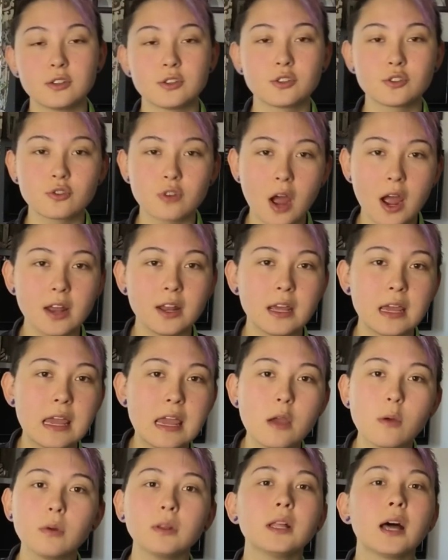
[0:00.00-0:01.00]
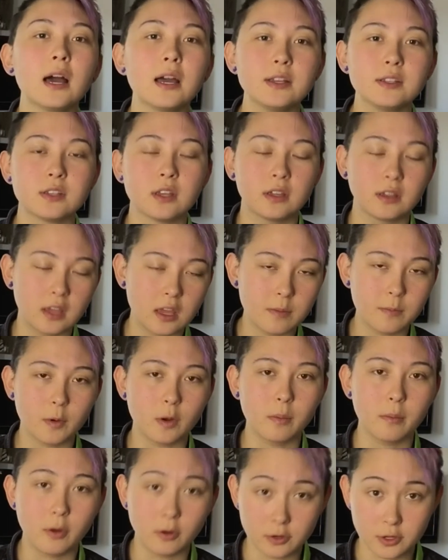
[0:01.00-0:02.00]
Just try to equalize and keep
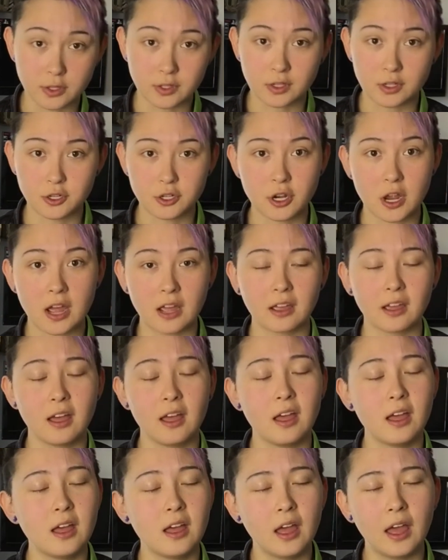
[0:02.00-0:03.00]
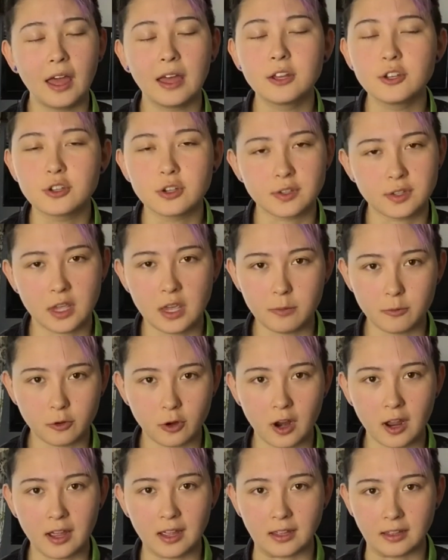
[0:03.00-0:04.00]
your emotions in check and just keep
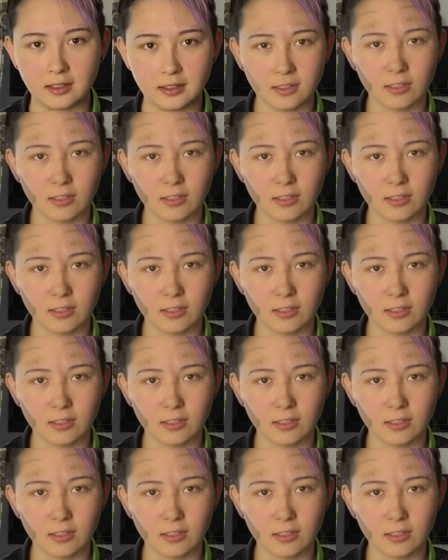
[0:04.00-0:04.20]
trying.